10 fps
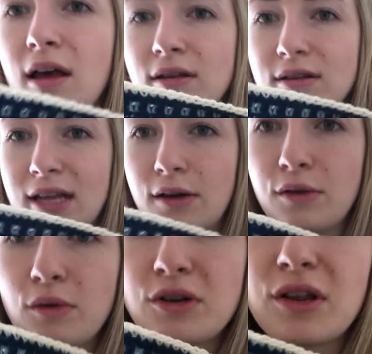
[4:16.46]
So
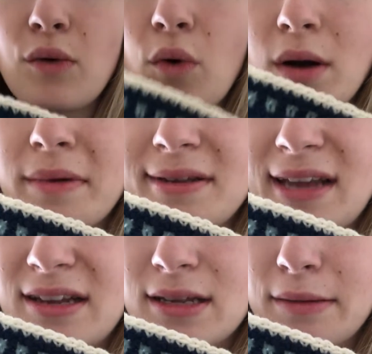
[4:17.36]
those are the warmest
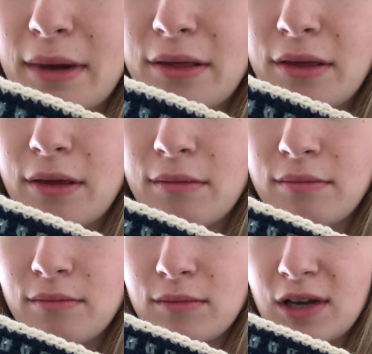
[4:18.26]
days of the month.
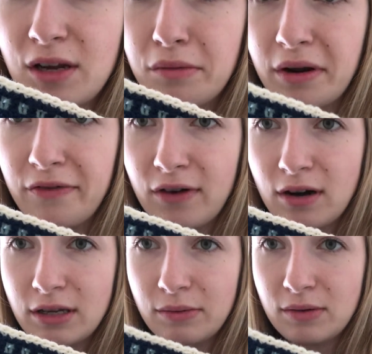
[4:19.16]
January
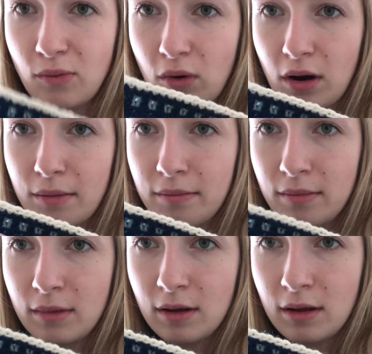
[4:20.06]
1st was warm.
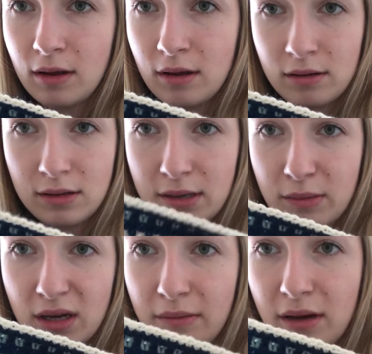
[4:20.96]

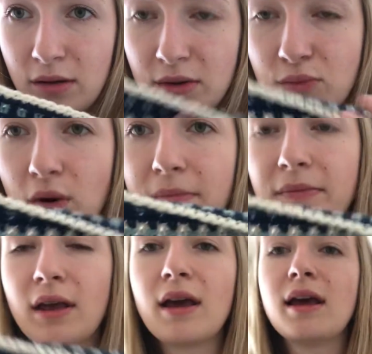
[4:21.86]
Somewhere in the middle was warm.
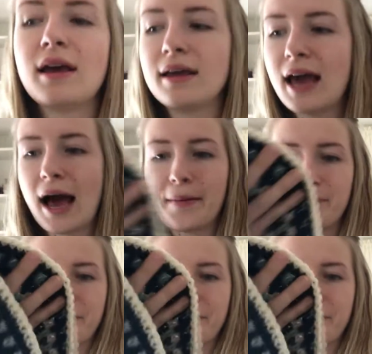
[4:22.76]
Yeah.